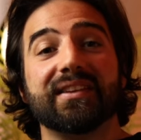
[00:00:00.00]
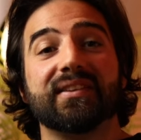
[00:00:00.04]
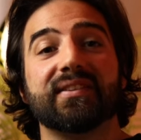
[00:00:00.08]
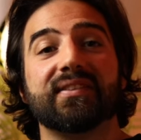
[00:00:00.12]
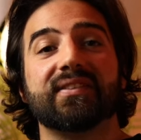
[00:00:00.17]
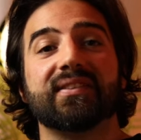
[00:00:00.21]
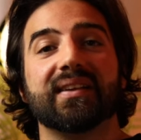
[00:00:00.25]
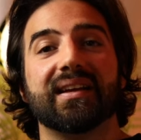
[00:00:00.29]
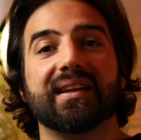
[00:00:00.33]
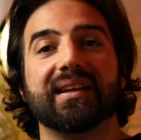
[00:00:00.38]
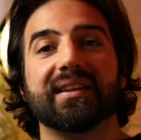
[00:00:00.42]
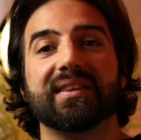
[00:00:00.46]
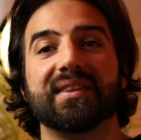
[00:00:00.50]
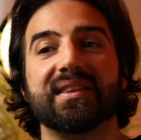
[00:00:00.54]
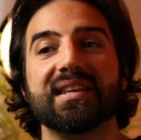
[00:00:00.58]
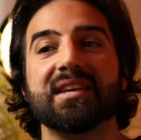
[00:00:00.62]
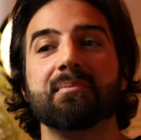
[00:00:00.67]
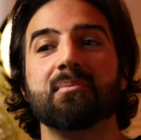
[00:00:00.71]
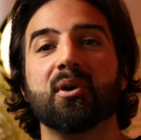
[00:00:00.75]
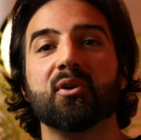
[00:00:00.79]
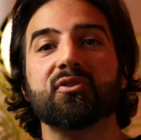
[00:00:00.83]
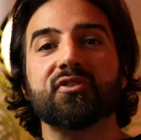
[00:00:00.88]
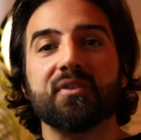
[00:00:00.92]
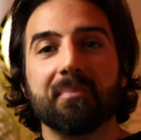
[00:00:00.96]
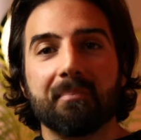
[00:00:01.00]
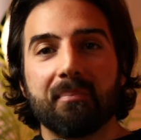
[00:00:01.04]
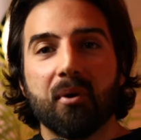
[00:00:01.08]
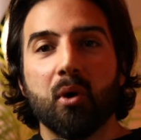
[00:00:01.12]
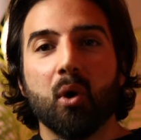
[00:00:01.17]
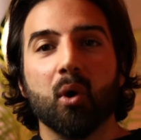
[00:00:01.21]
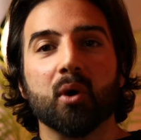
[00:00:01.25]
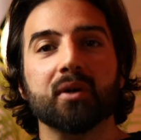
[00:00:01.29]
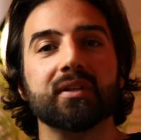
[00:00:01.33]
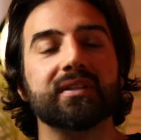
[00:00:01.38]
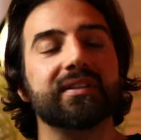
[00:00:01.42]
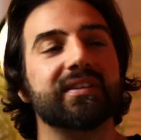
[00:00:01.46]
is the most
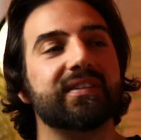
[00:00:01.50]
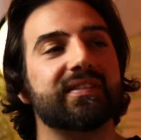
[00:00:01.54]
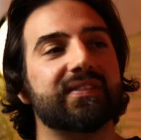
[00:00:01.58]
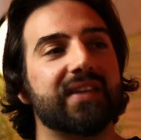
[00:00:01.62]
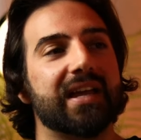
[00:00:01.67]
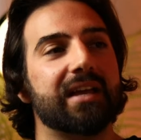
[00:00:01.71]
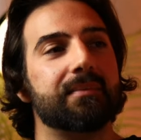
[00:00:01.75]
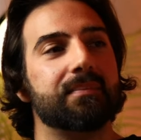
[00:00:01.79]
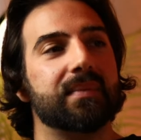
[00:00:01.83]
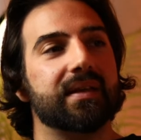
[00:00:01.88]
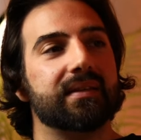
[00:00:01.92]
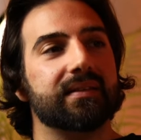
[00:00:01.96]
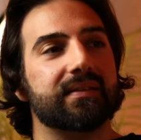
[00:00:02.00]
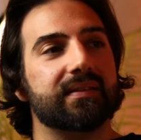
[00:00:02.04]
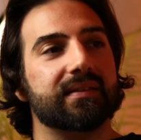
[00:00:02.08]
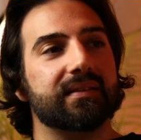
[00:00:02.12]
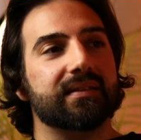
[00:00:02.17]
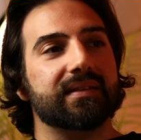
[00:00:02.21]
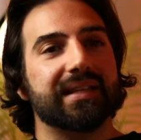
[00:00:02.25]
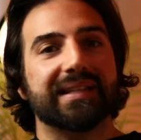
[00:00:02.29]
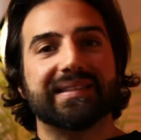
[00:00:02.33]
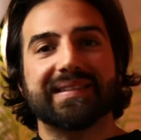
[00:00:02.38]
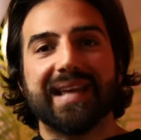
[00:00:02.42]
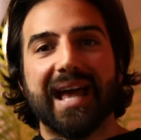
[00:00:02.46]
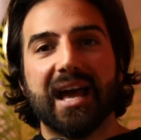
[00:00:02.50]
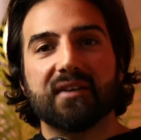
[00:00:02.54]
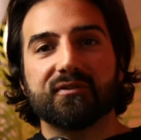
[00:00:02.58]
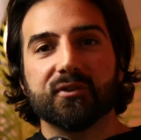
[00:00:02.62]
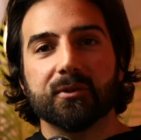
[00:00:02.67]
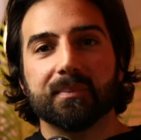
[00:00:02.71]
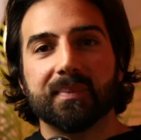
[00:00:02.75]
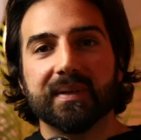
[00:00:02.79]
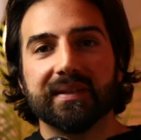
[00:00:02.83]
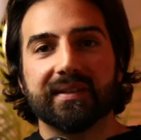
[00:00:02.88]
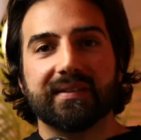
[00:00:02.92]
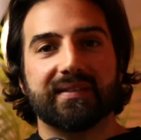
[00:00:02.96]
important statement that's
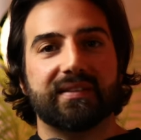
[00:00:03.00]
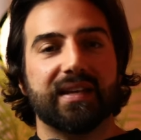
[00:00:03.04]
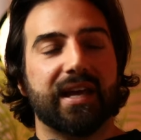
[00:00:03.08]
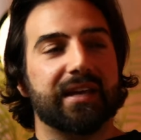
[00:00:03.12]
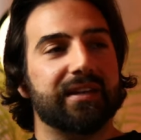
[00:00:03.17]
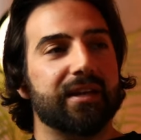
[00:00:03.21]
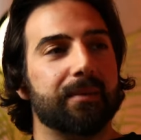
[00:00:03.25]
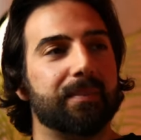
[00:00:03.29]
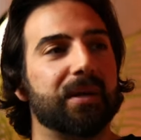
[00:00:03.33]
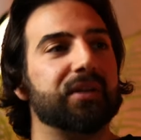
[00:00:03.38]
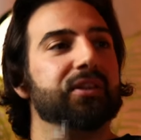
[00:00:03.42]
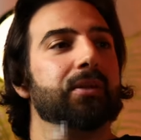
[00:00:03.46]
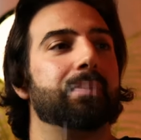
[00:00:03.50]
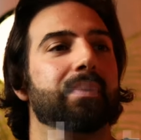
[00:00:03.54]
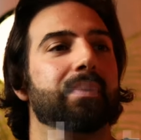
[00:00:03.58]
ever been said about